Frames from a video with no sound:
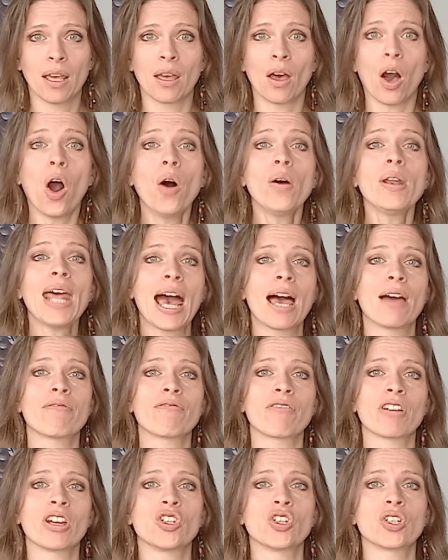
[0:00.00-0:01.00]
On
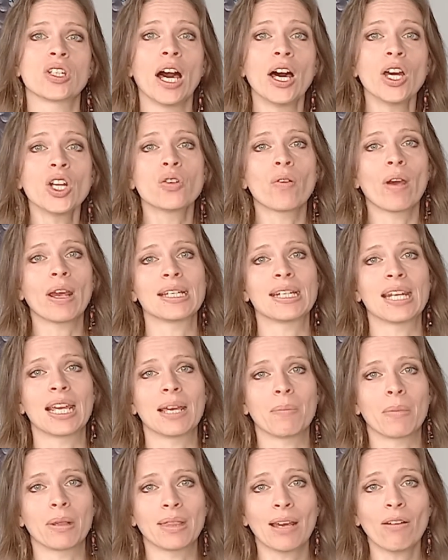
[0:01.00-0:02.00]
average, gut-directed
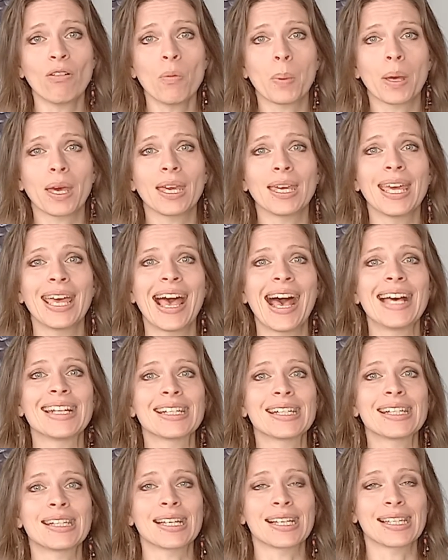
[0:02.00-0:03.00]
hypnotherapy has
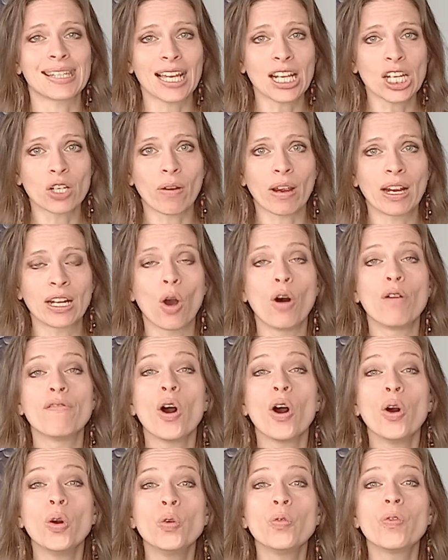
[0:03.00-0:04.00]
a success rate of
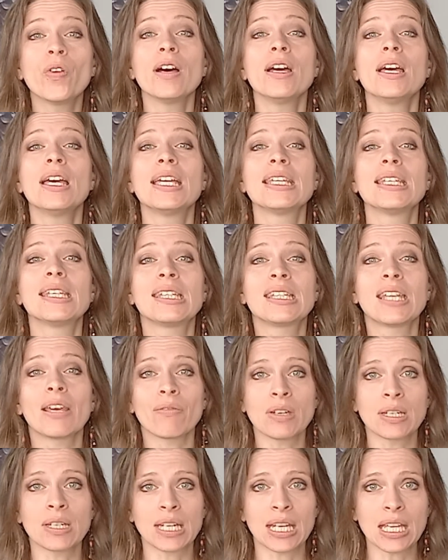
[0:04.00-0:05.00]
over
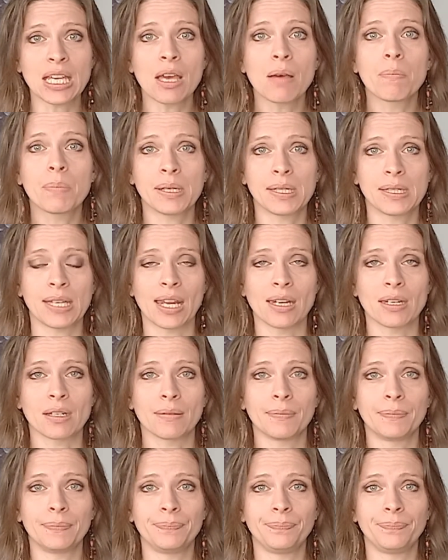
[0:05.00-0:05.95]
70%.